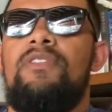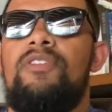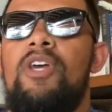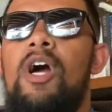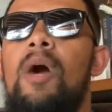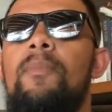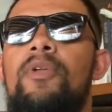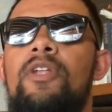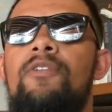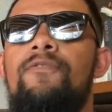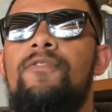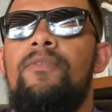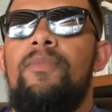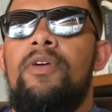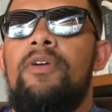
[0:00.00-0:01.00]
common and
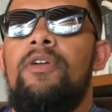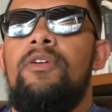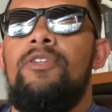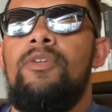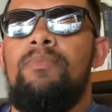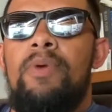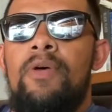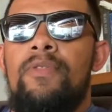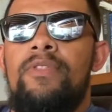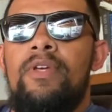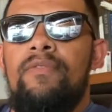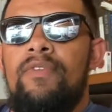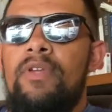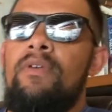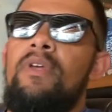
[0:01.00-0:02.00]
familiar to both
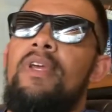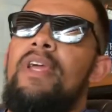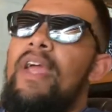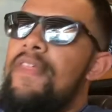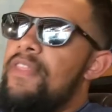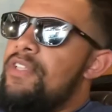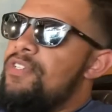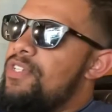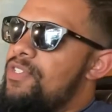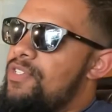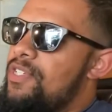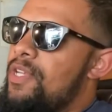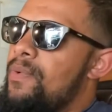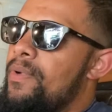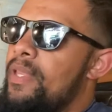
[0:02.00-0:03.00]
of you, and then just
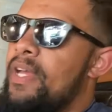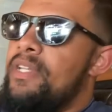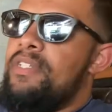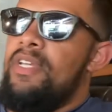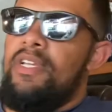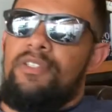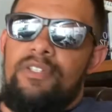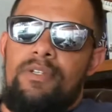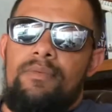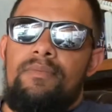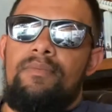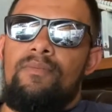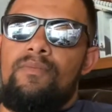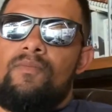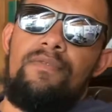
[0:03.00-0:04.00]
see where that takes you.
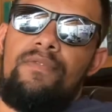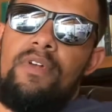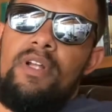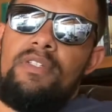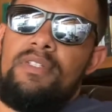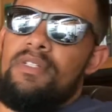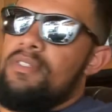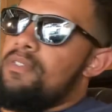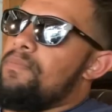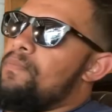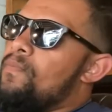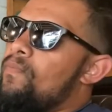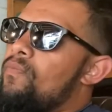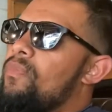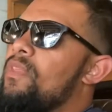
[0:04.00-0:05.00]
For instance,
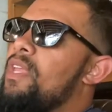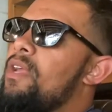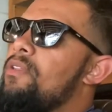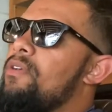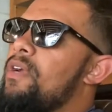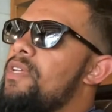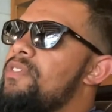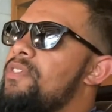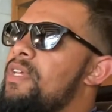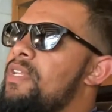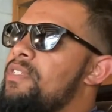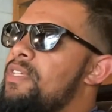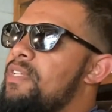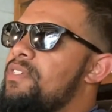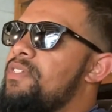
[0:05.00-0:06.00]
here in the great state of
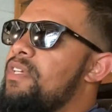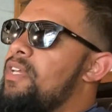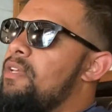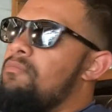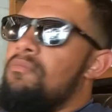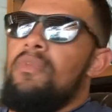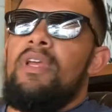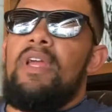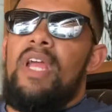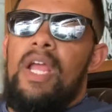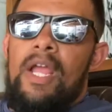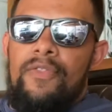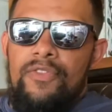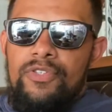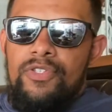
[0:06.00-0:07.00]
Tennessee
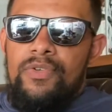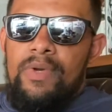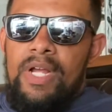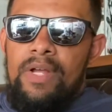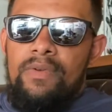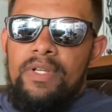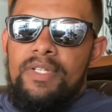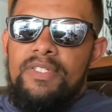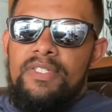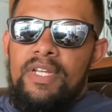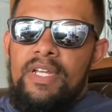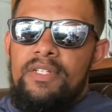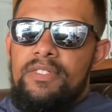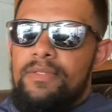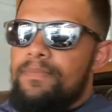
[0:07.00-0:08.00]
and the surrounding
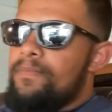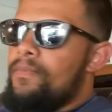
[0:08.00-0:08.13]
states,